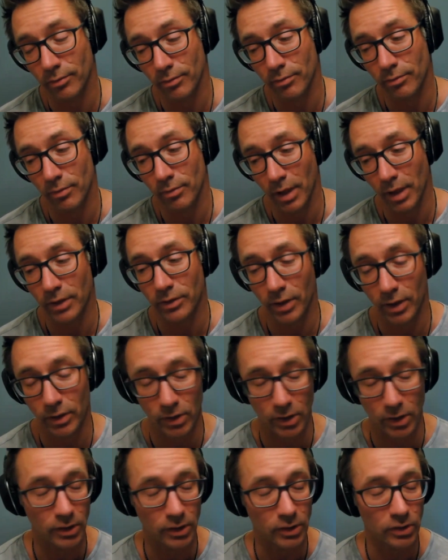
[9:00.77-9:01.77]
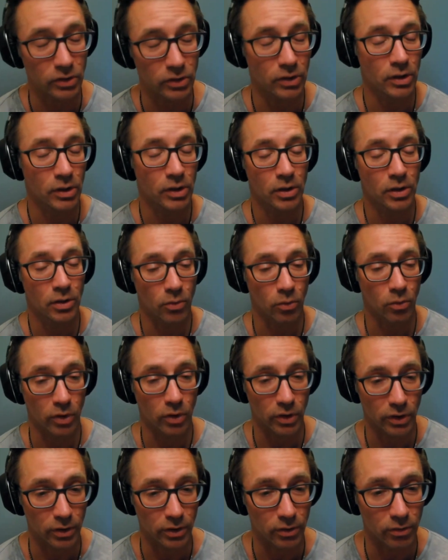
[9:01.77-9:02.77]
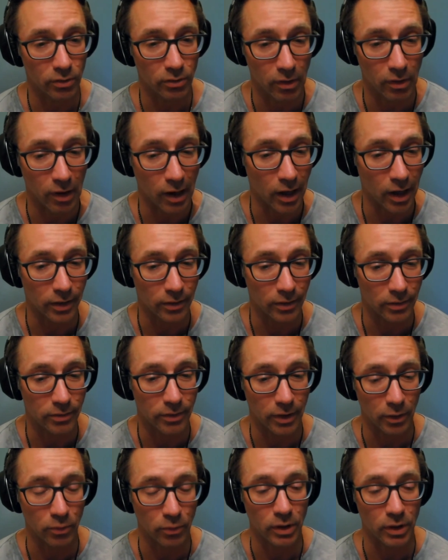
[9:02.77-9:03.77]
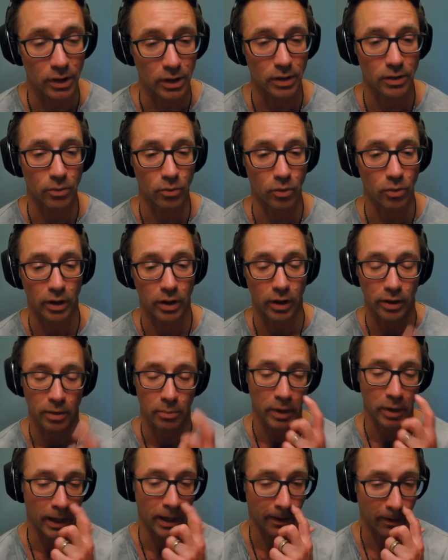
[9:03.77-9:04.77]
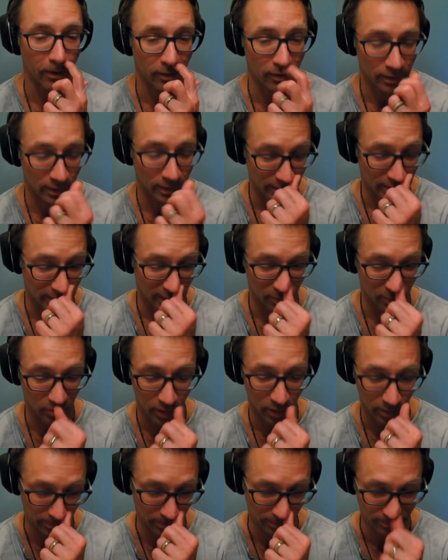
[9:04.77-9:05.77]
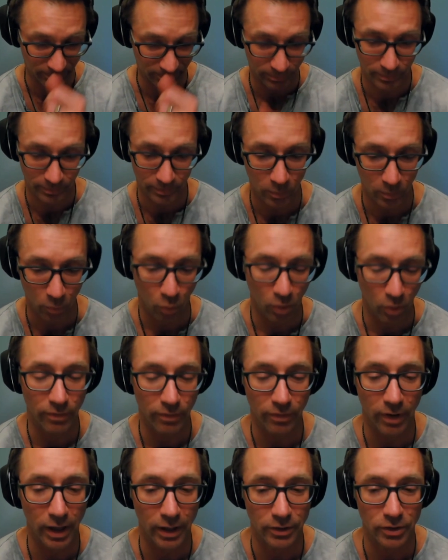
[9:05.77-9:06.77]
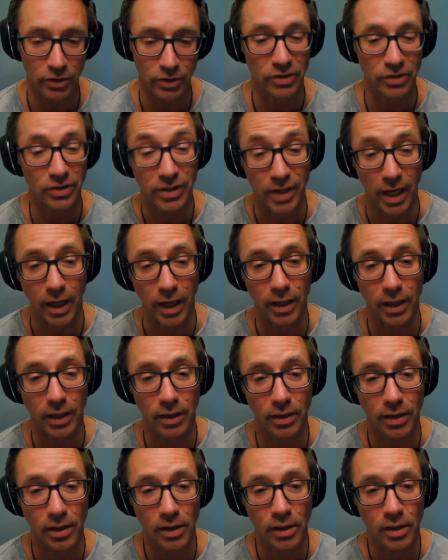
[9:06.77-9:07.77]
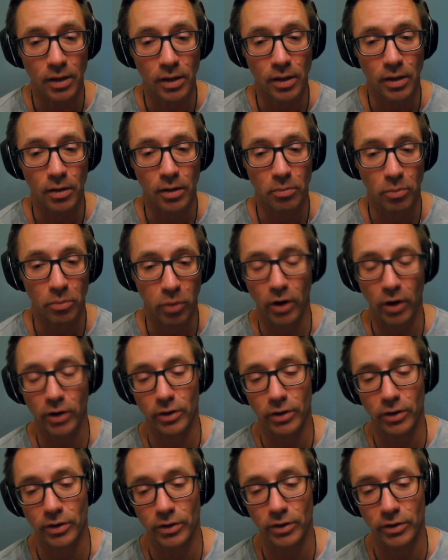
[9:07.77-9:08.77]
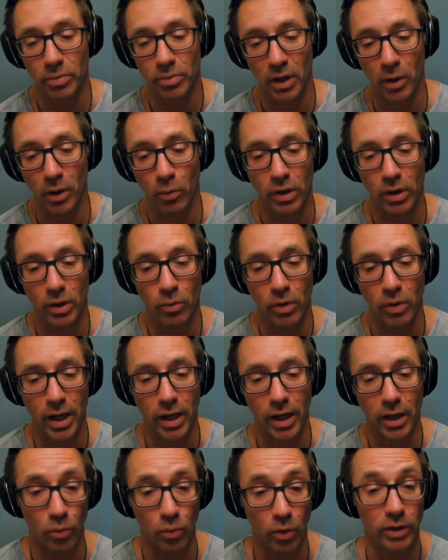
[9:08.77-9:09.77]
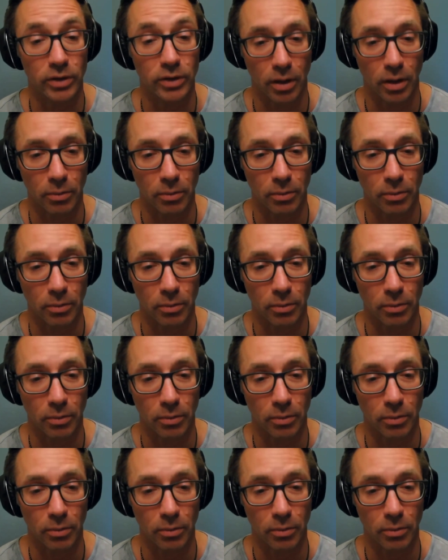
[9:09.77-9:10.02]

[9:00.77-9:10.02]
they said this. I think we need to work on a buyout. And he said, well, what if I just stayed partners, but I went away and worked on